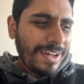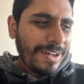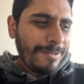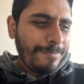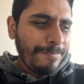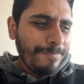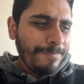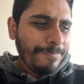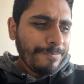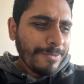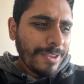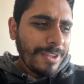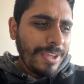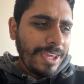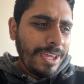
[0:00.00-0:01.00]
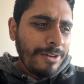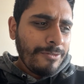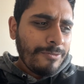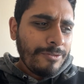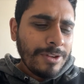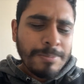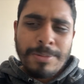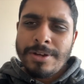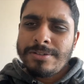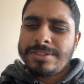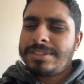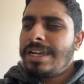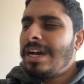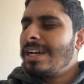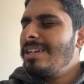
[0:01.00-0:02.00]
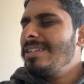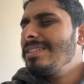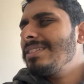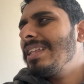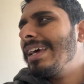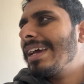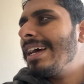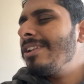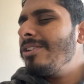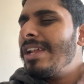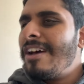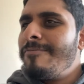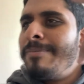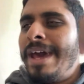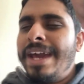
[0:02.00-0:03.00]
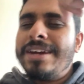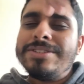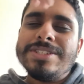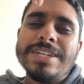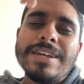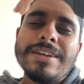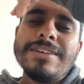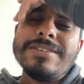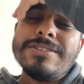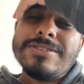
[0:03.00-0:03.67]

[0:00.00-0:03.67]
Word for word: Um, if the post, I'm gonna like I don't have packaging.